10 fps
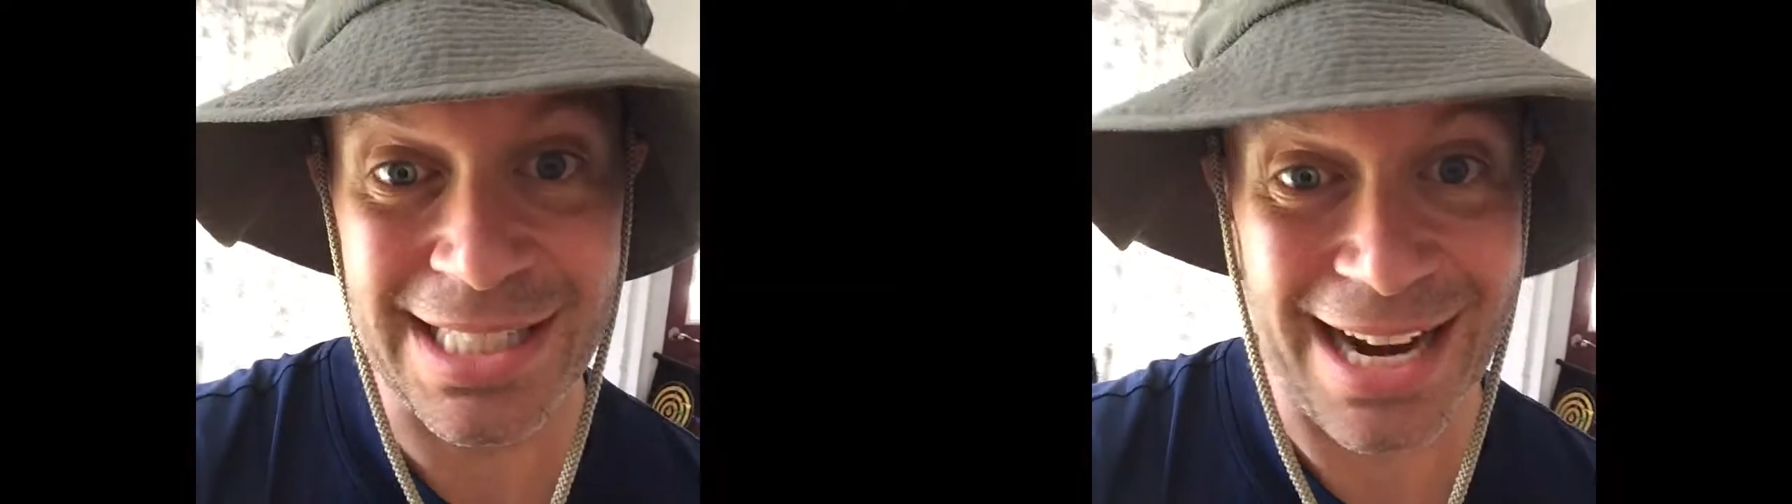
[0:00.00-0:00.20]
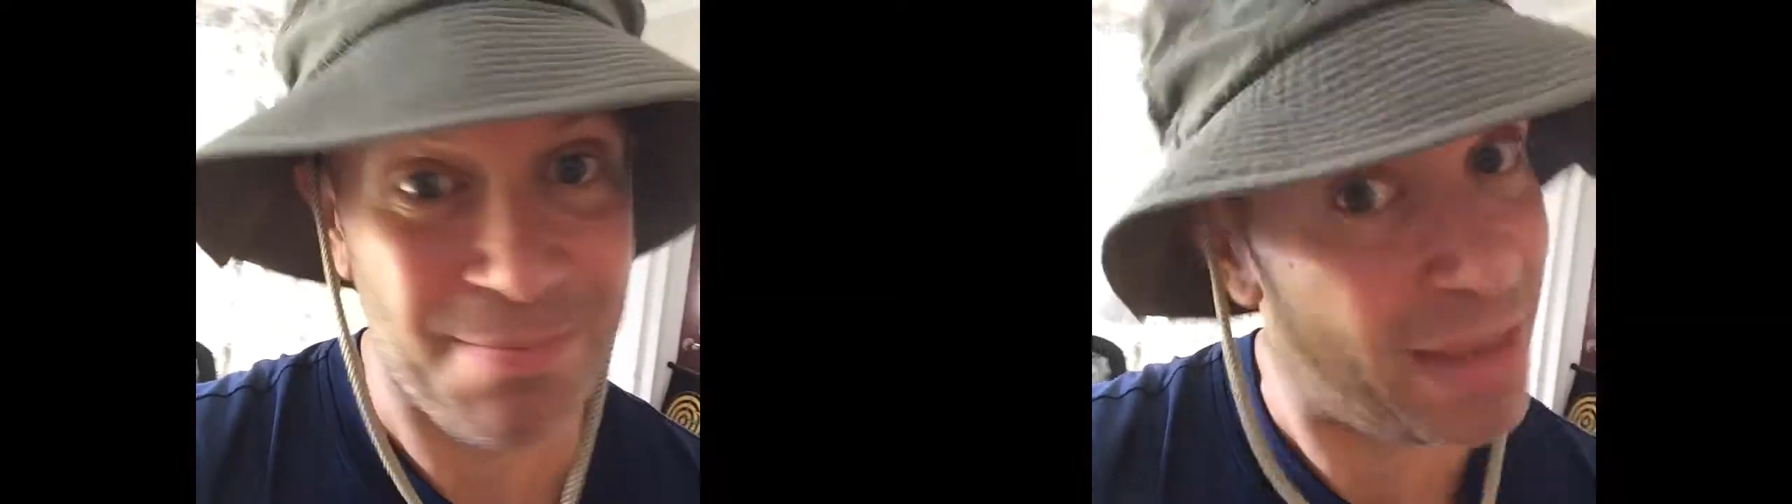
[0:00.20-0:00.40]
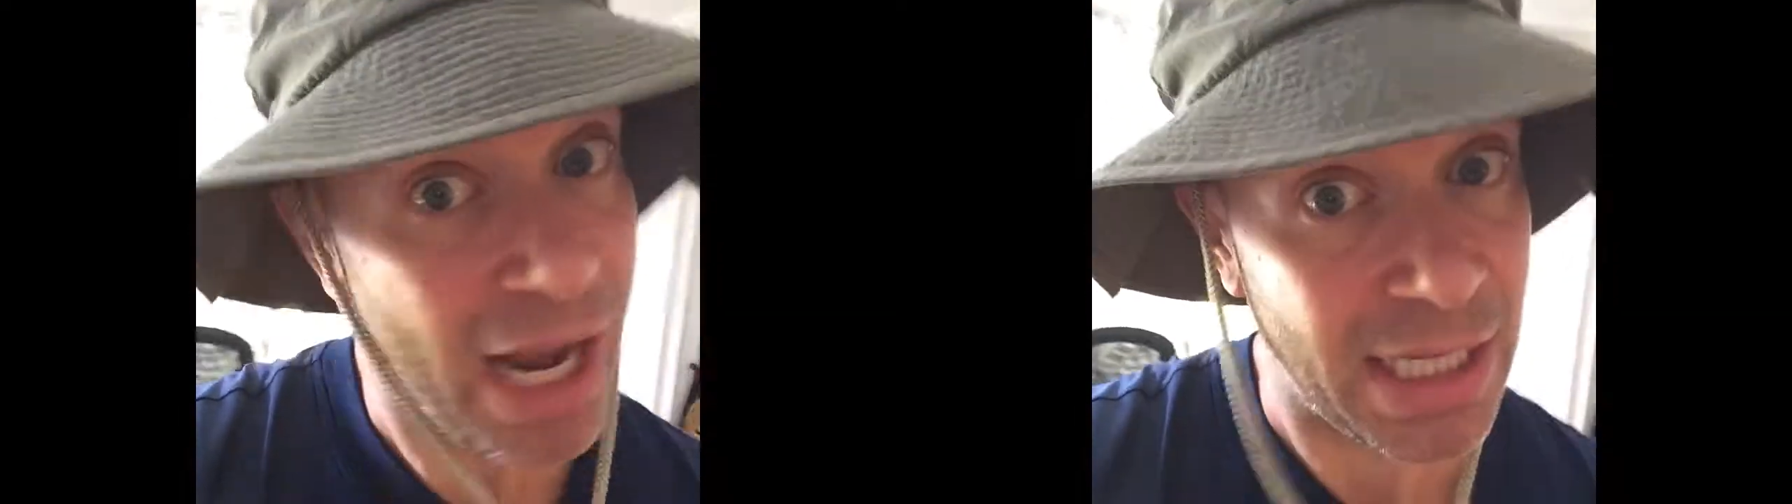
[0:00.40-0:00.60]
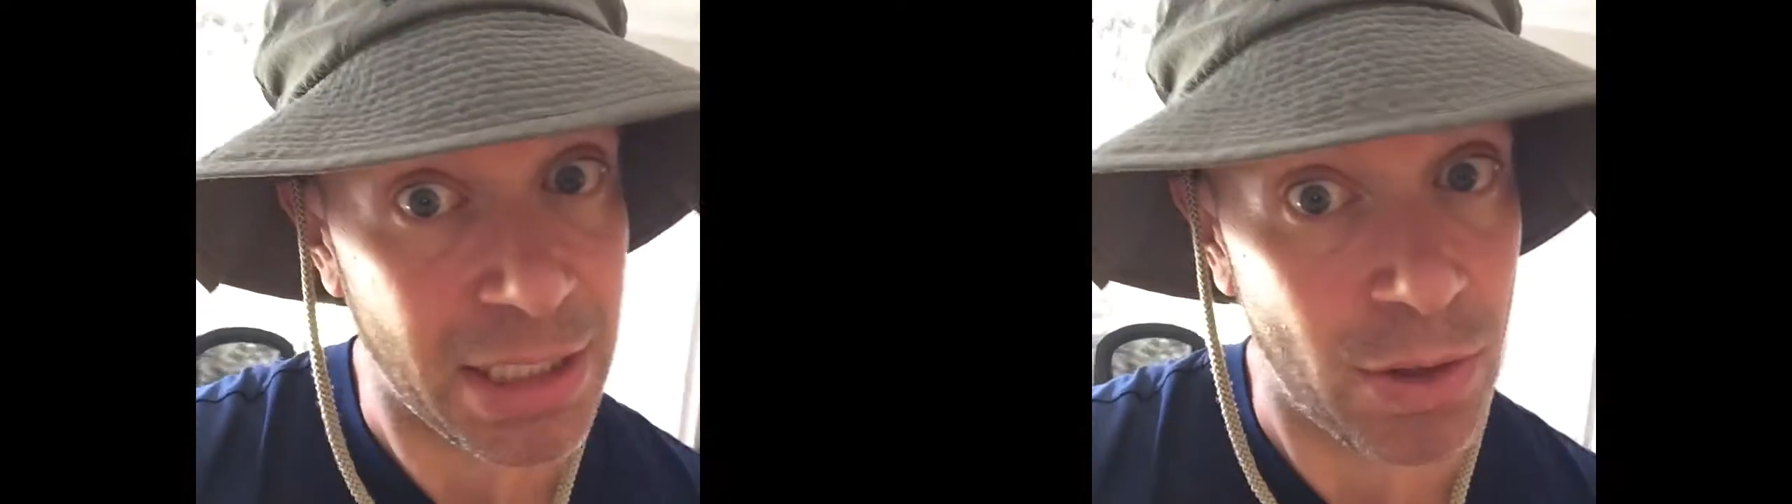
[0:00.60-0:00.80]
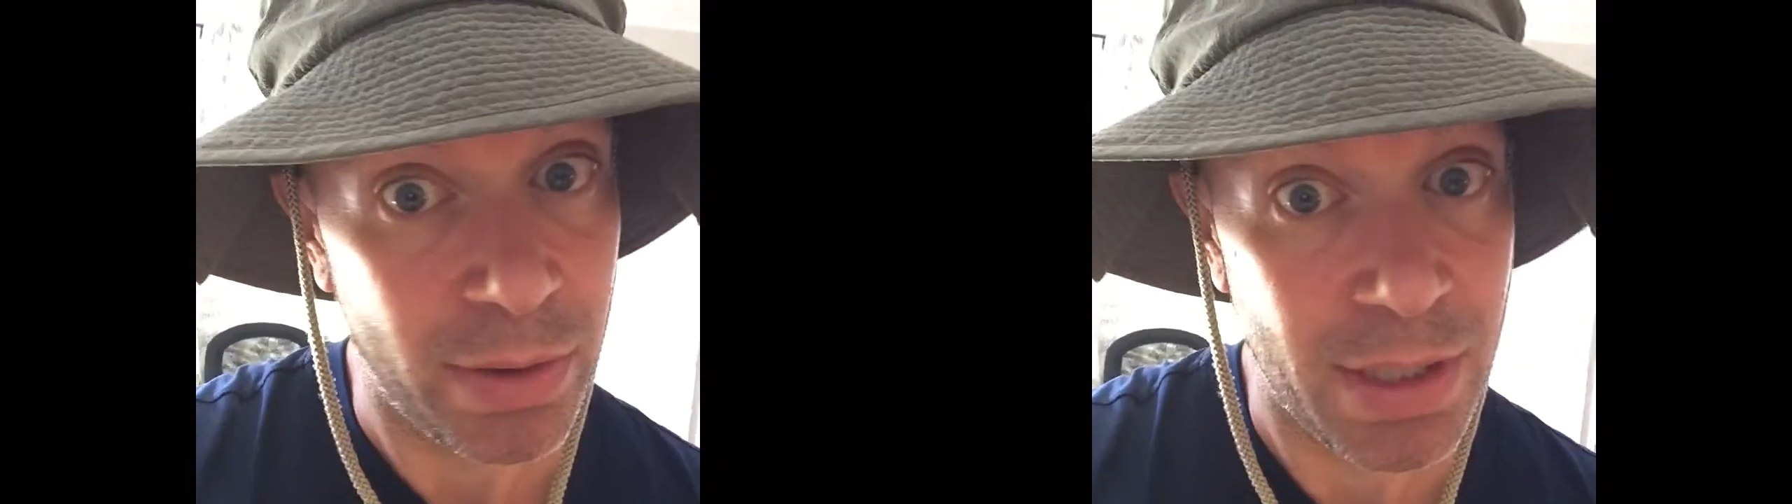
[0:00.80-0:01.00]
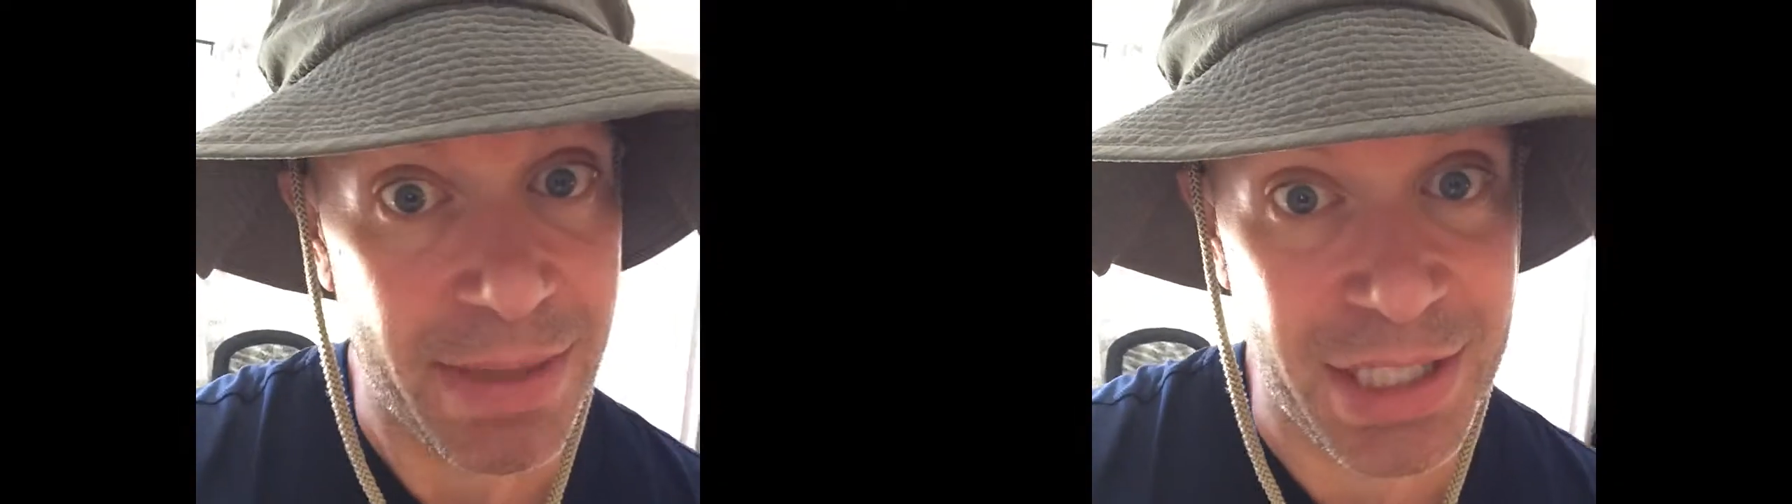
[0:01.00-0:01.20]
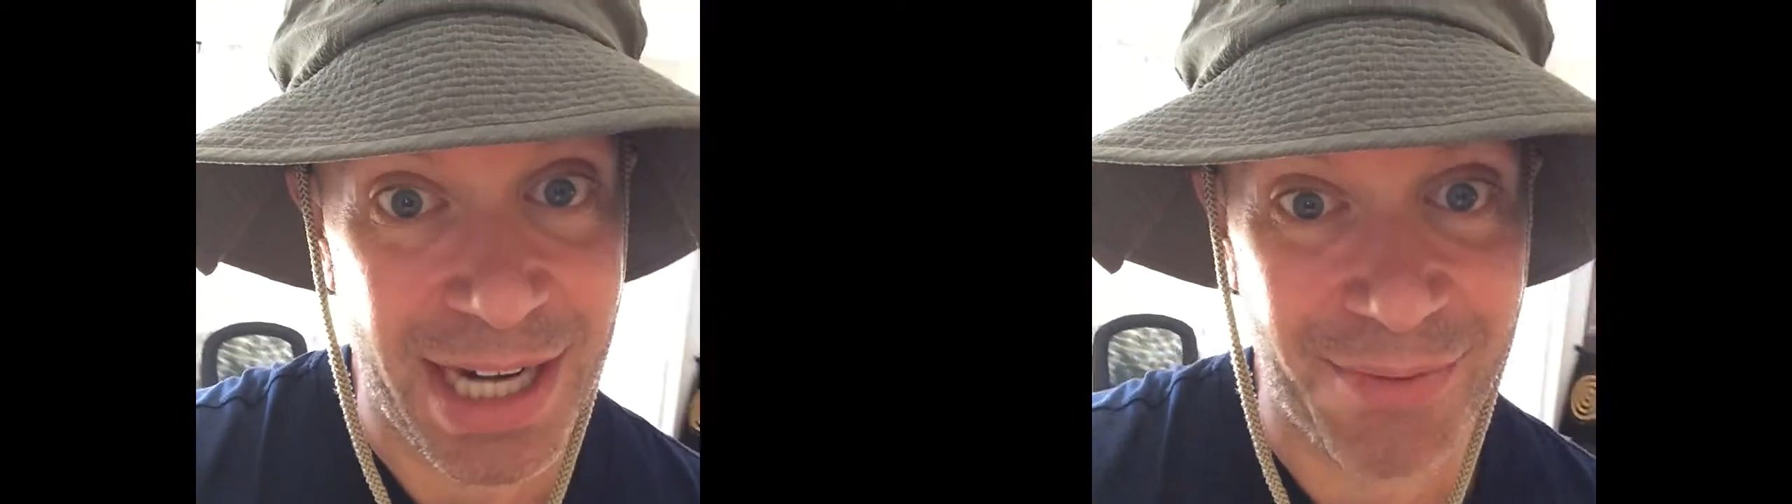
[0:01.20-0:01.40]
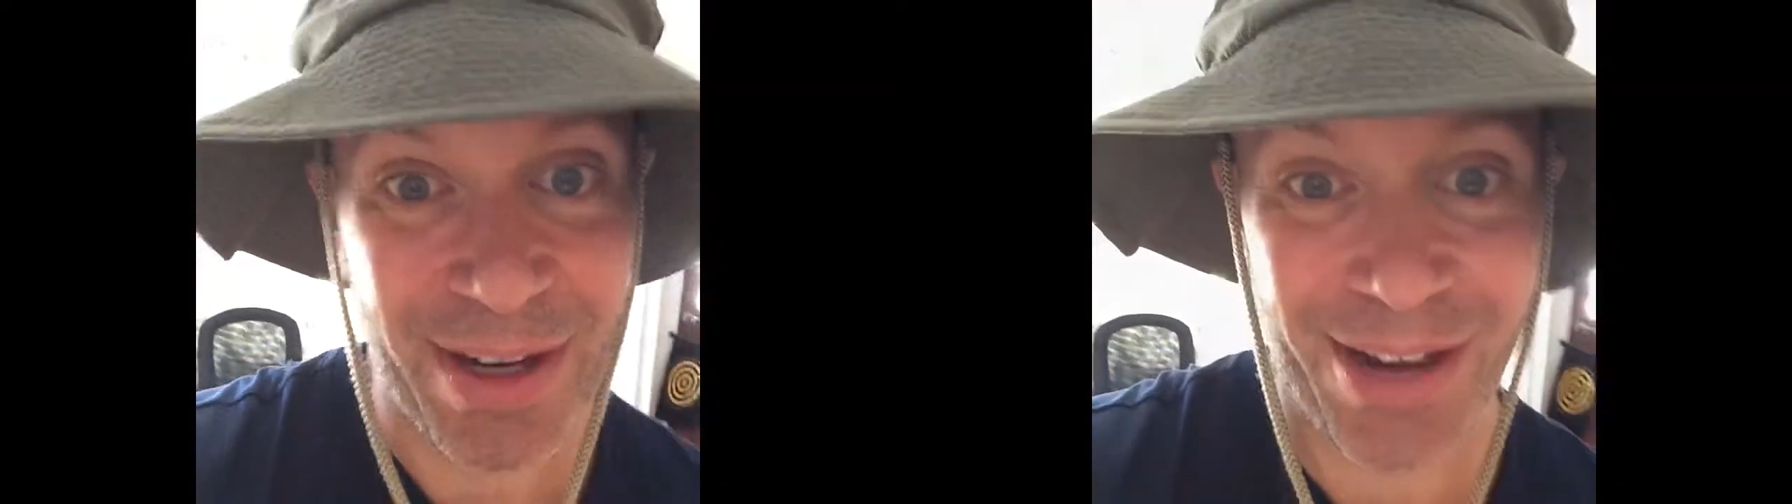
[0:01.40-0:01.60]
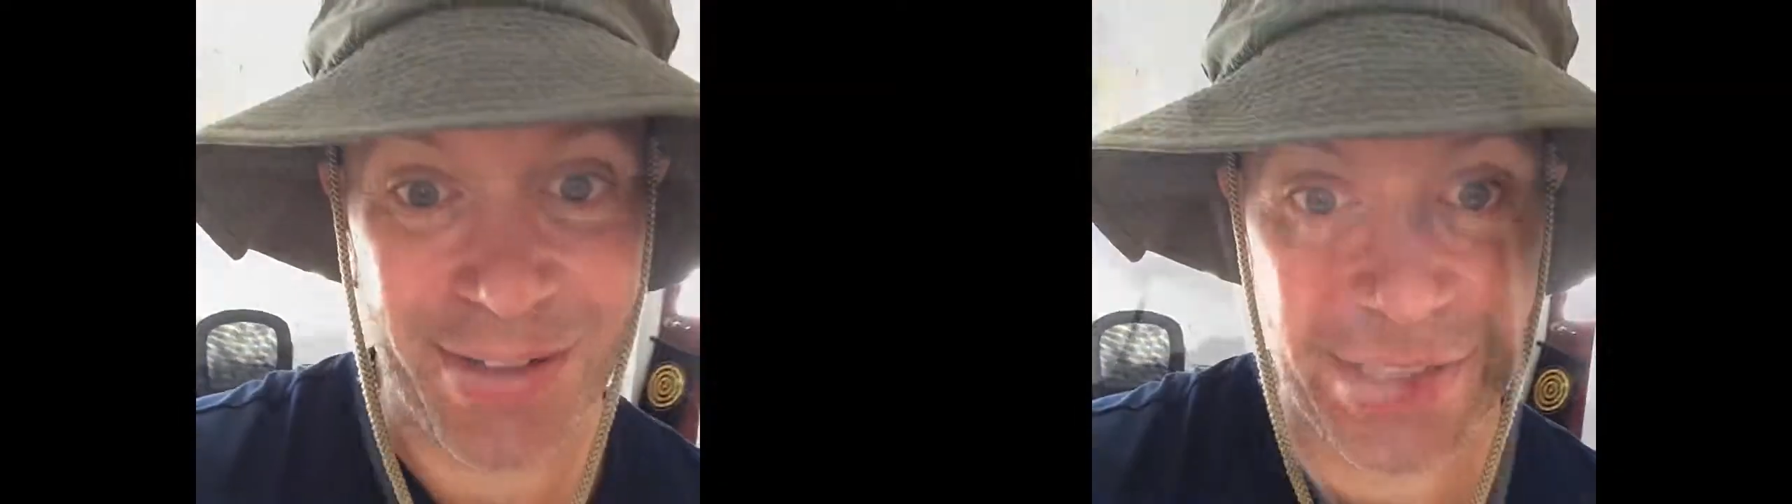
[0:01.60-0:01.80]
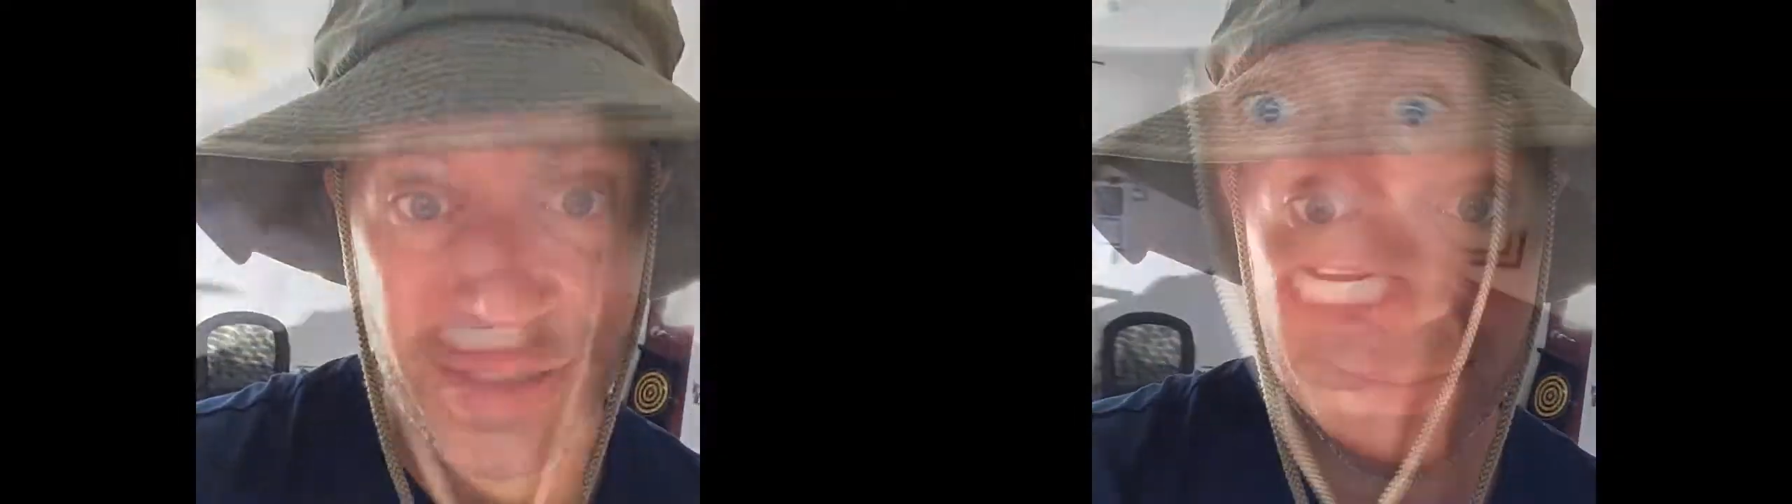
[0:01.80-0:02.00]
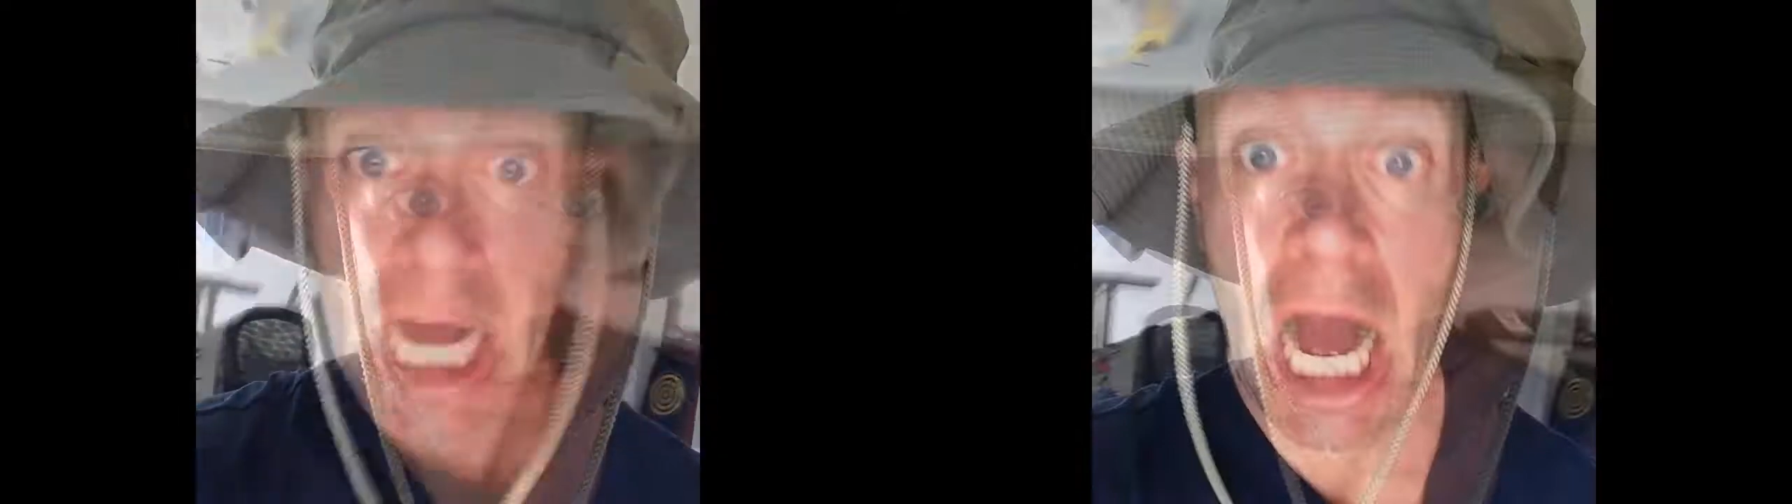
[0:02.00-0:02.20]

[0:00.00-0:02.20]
and I am not going to mention every character.